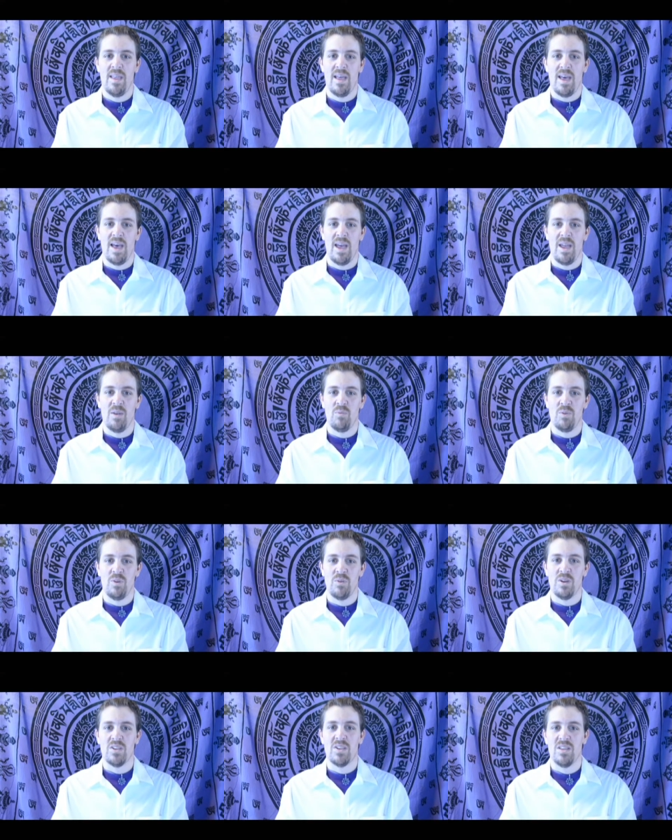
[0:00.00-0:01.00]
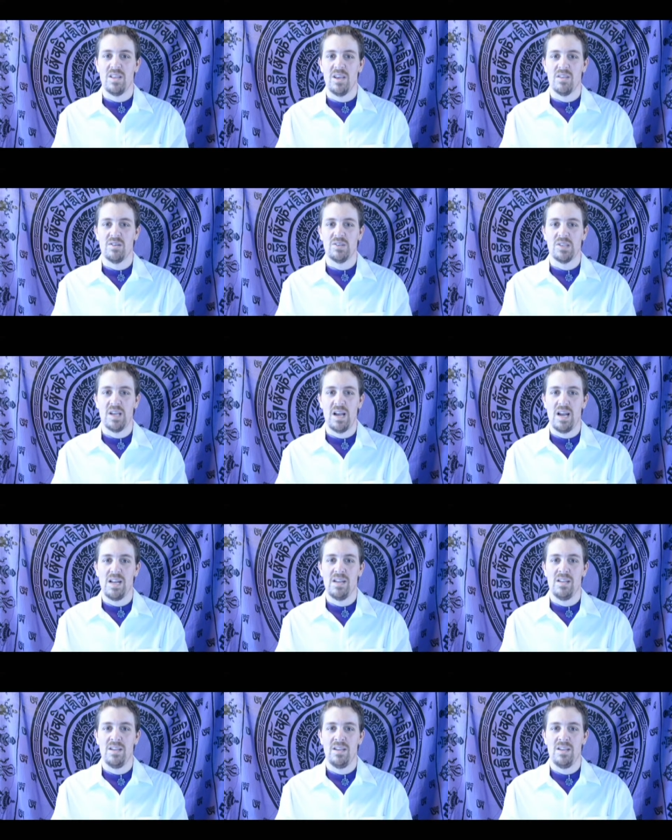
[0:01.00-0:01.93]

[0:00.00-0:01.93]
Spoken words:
and when you get to the other side,